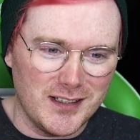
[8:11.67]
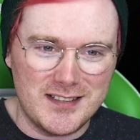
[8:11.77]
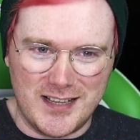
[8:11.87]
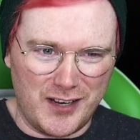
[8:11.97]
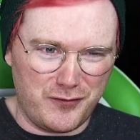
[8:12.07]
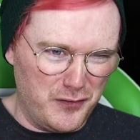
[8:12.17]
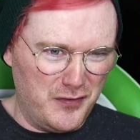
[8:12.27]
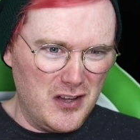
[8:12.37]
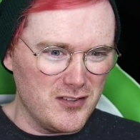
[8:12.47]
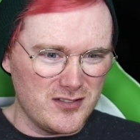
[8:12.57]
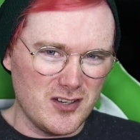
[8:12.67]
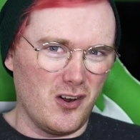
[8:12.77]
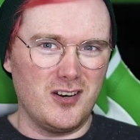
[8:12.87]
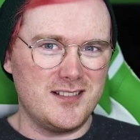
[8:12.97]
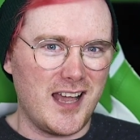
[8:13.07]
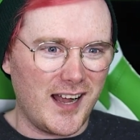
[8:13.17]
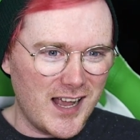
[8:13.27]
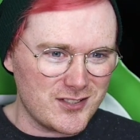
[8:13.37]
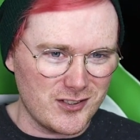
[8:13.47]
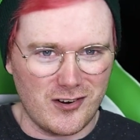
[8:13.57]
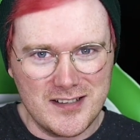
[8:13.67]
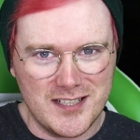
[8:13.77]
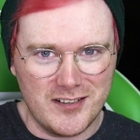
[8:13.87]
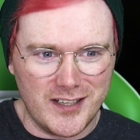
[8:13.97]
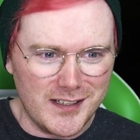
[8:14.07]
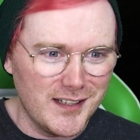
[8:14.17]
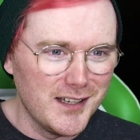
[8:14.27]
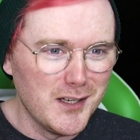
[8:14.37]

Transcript: It like fulfills the non-attack action criteria.